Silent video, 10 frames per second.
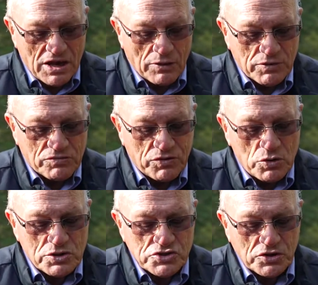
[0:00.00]
and we
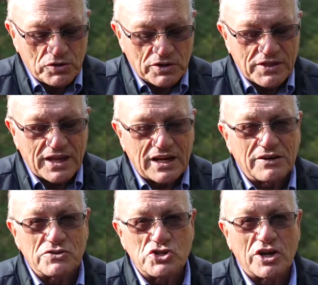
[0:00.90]
focus all of that
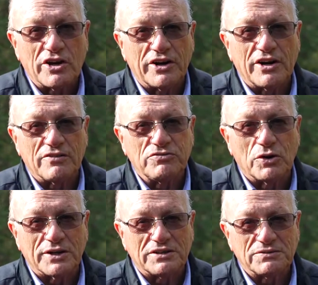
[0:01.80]
energy on our foot.